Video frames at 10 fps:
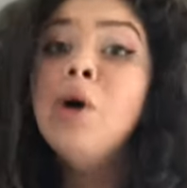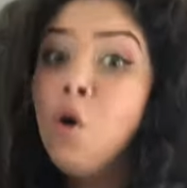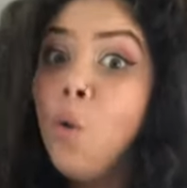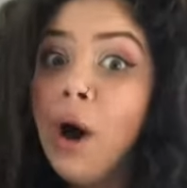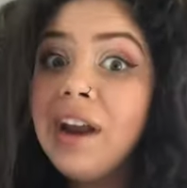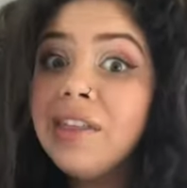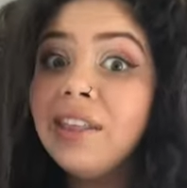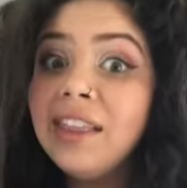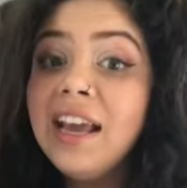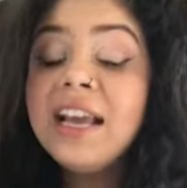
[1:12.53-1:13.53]
One other
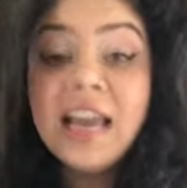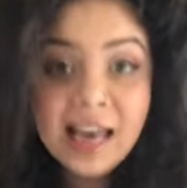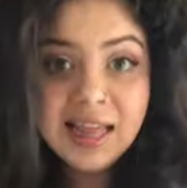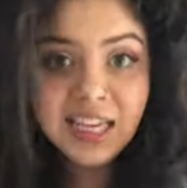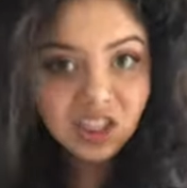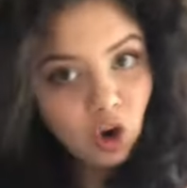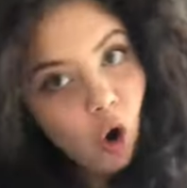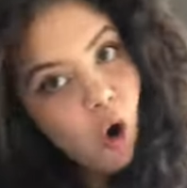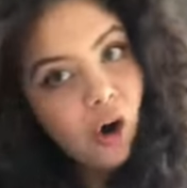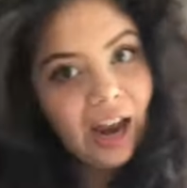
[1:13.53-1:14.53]
thing, this cord.